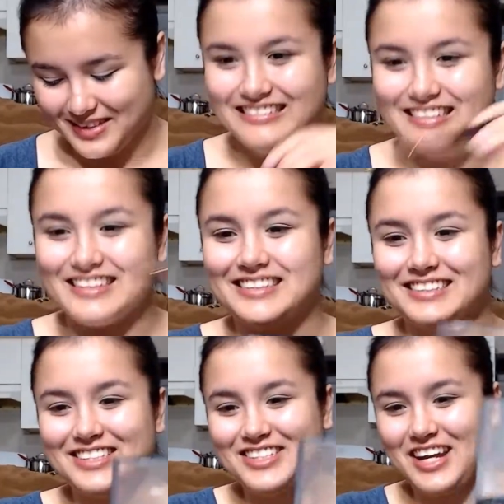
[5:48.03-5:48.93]
this
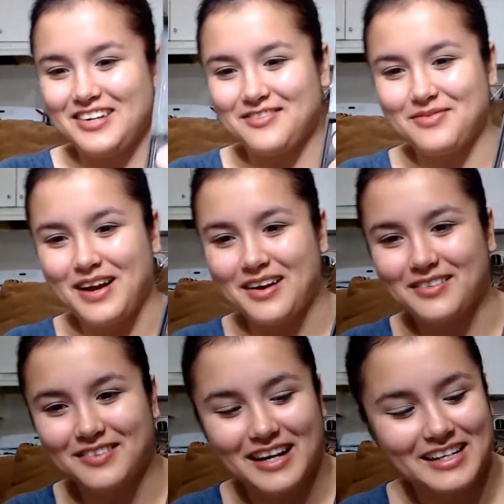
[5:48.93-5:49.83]
shade of brown
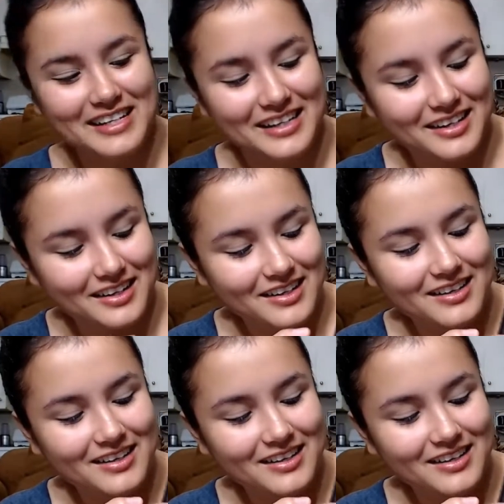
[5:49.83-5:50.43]
right here,